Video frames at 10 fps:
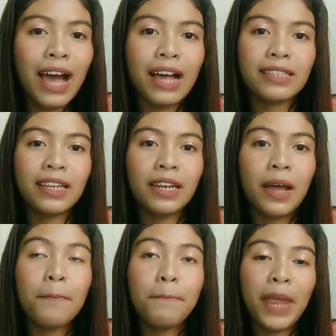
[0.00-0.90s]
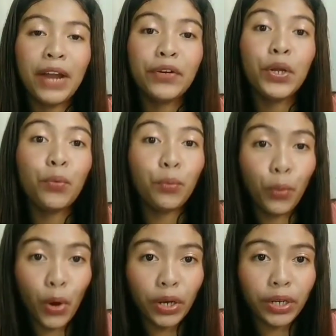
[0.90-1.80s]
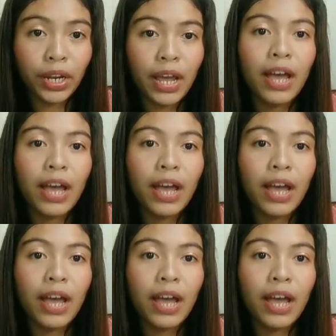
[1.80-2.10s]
as in Mary won,